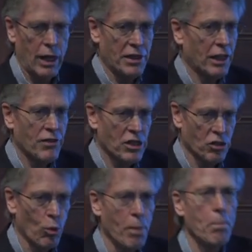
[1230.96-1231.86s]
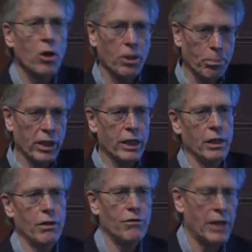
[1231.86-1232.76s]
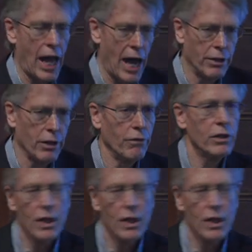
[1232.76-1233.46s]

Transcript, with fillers: I think of these as more multiplicative than additive.